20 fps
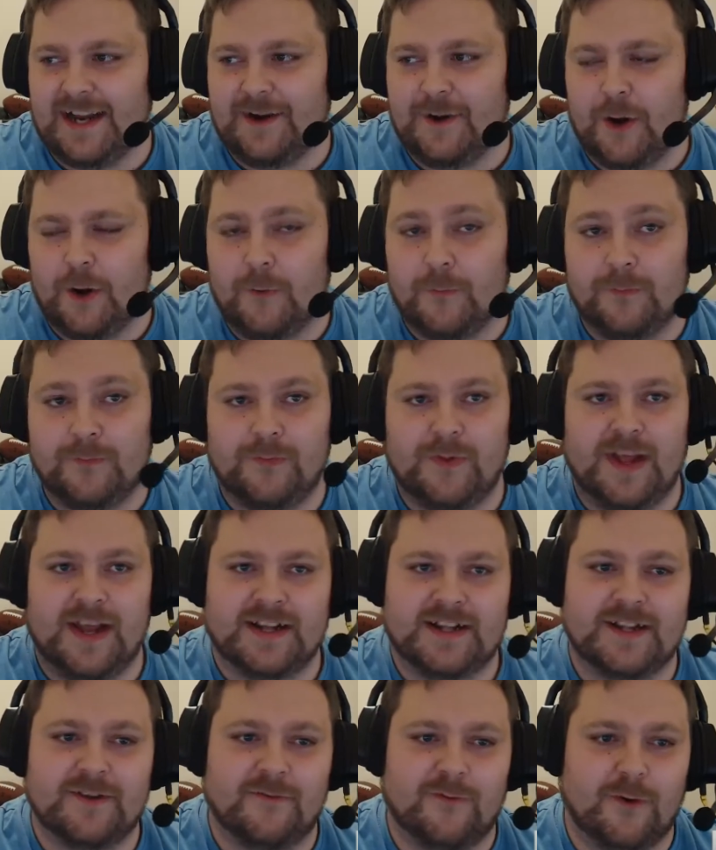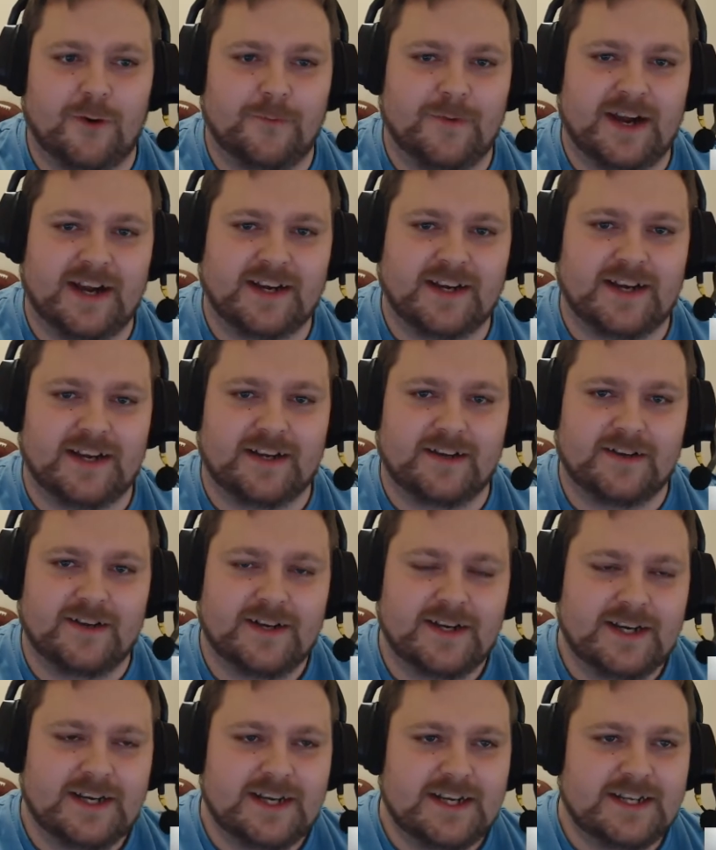and hope that the format can
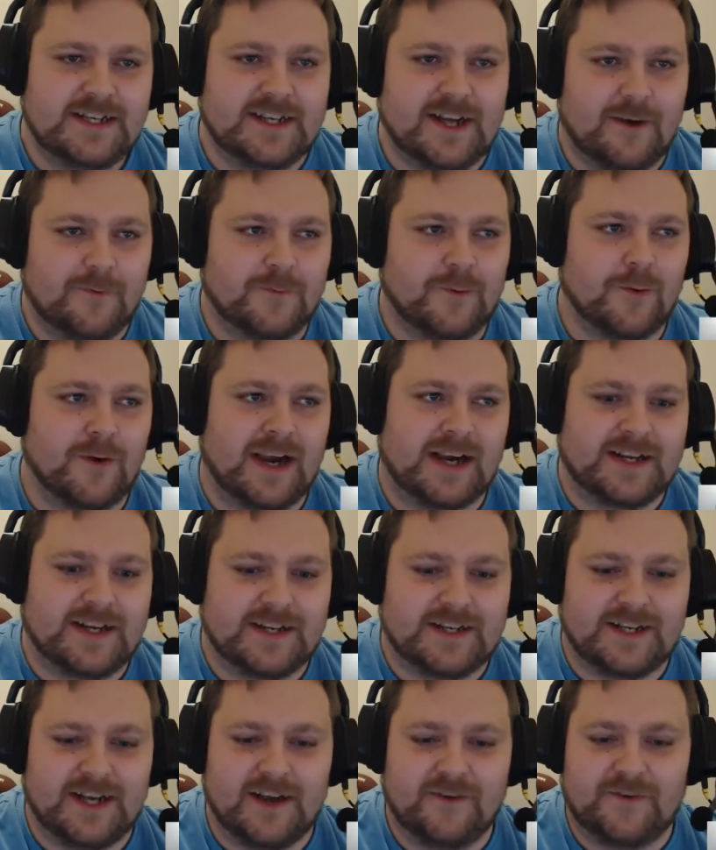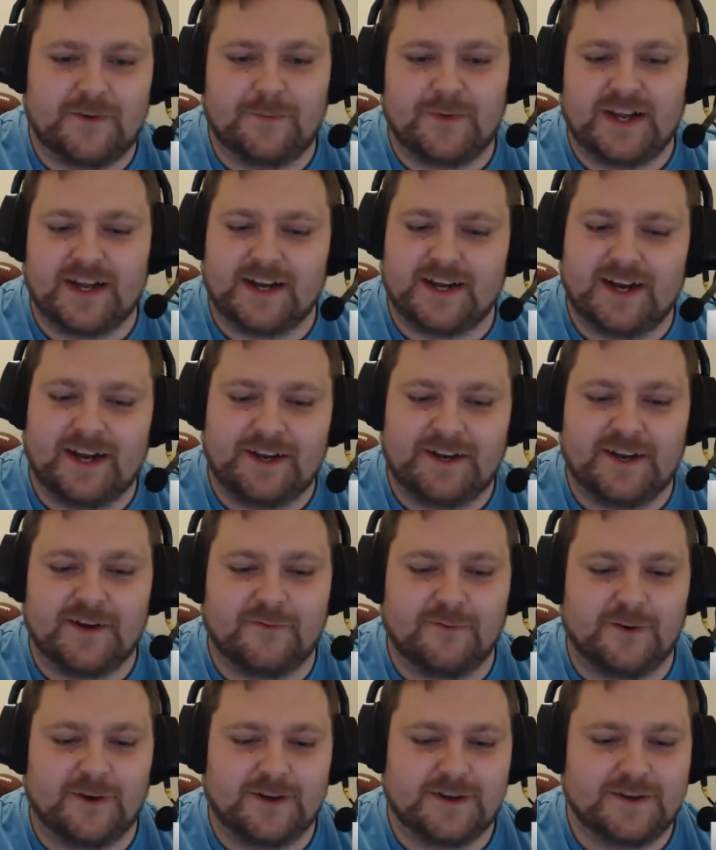self-correct itself to being a
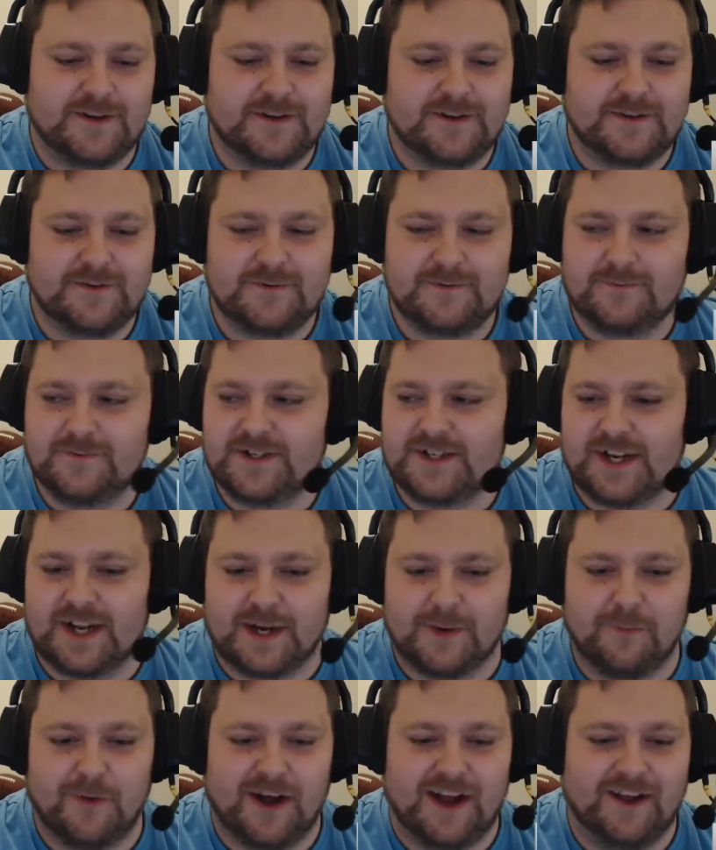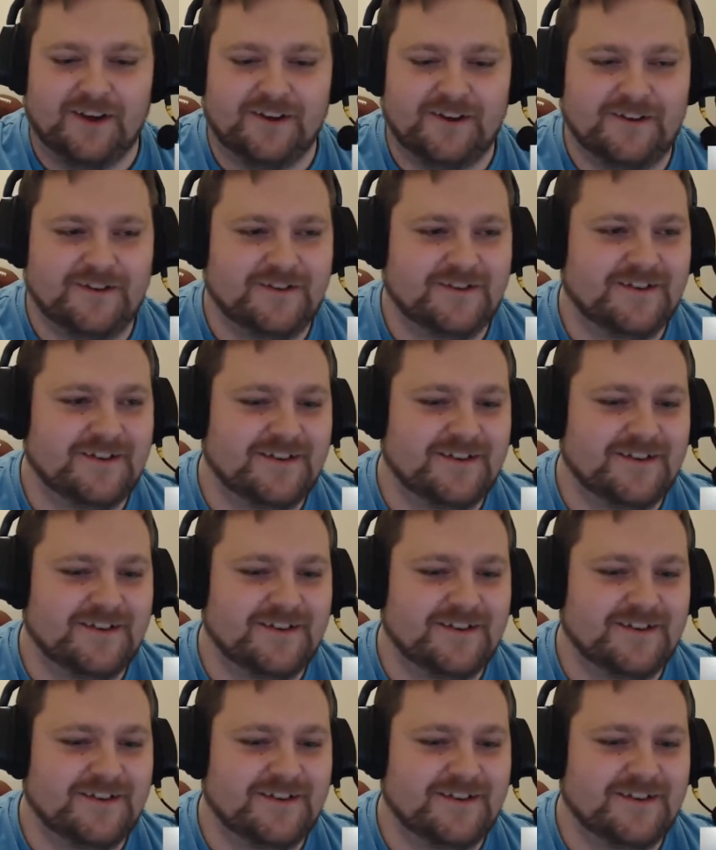different stink pile.